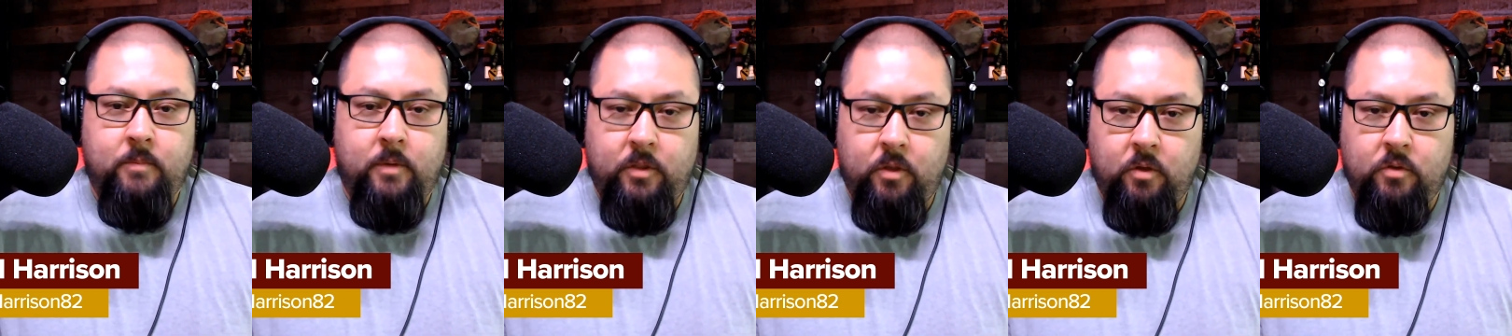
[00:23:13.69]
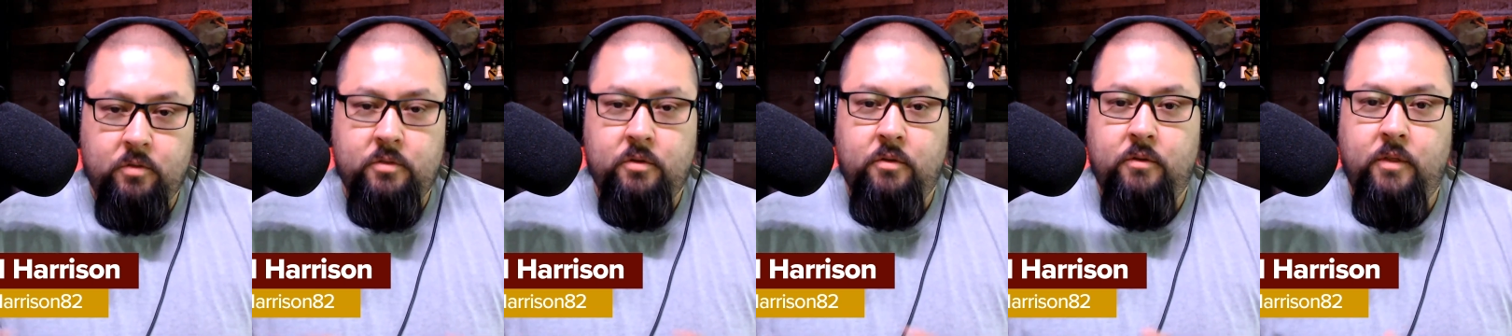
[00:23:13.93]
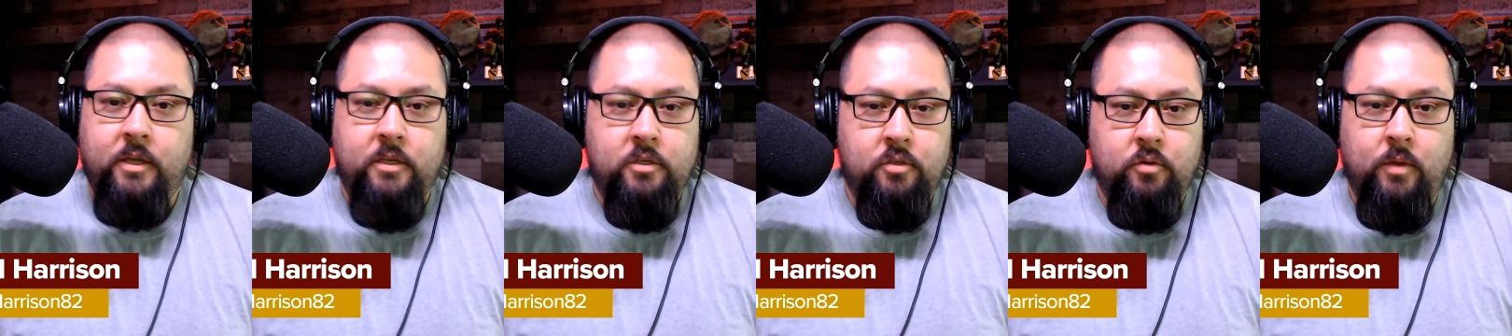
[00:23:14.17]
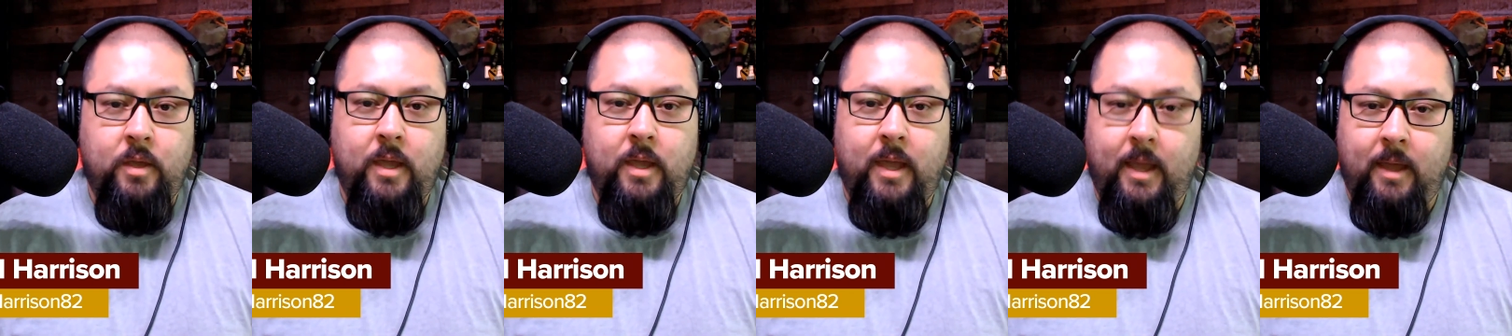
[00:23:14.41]
But those are
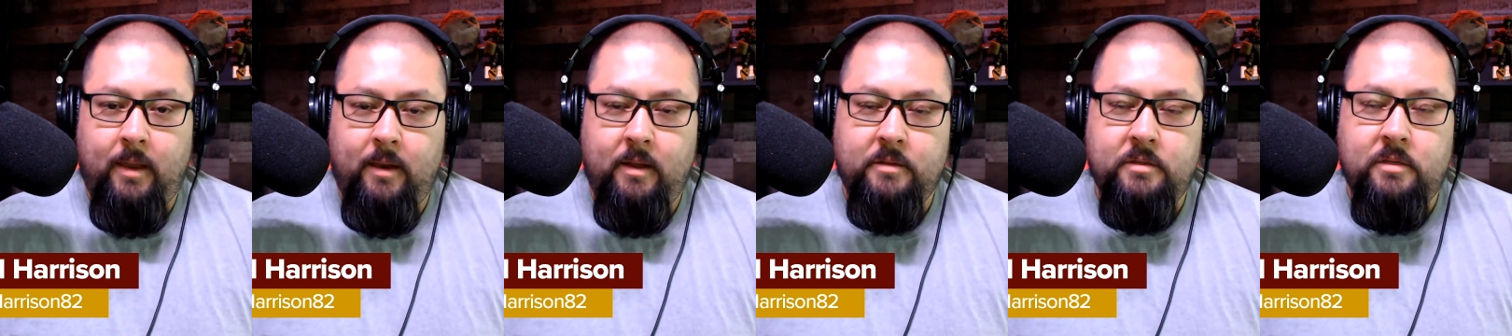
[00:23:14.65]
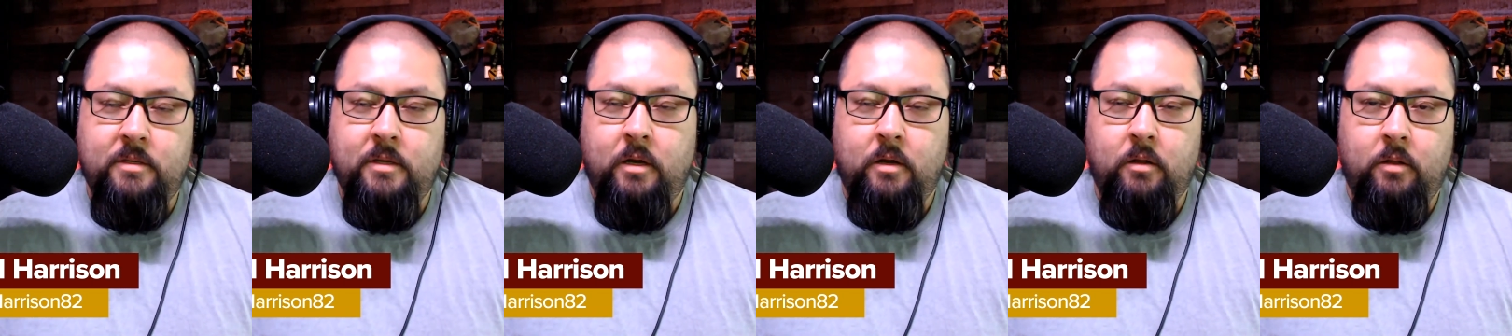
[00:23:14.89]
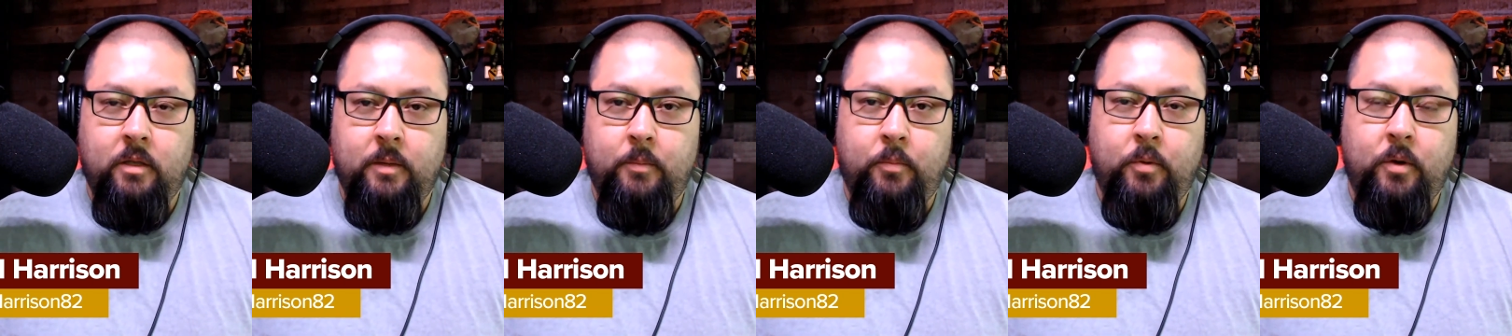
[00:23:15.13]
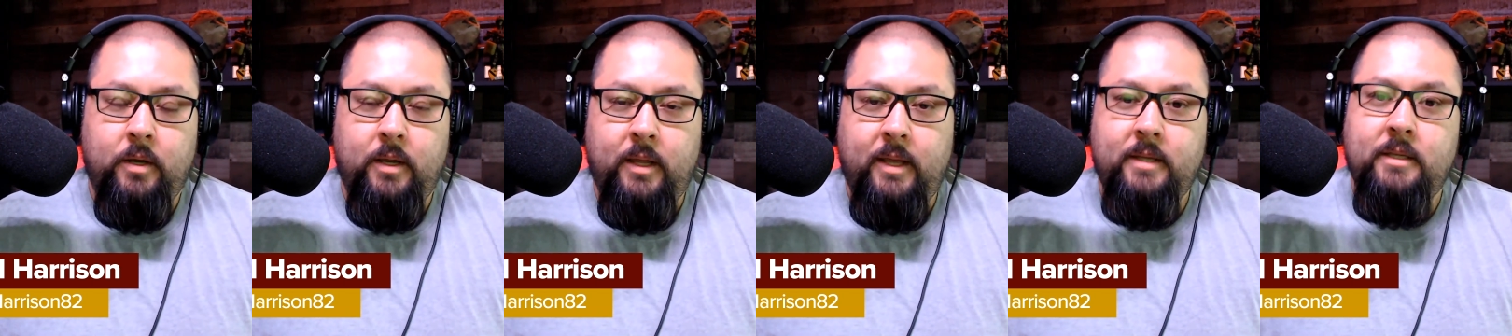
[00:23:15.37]
things you can't necessarily
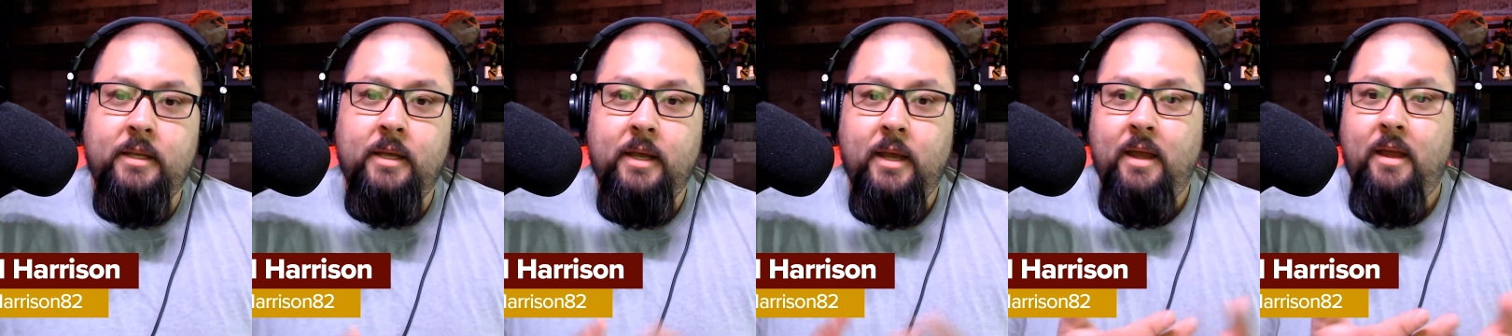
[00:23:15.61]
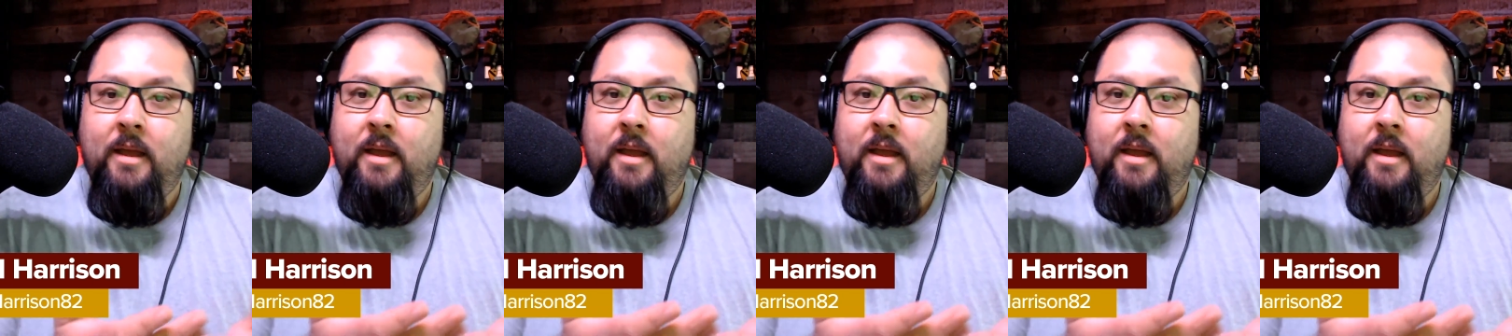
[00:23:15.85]
predict.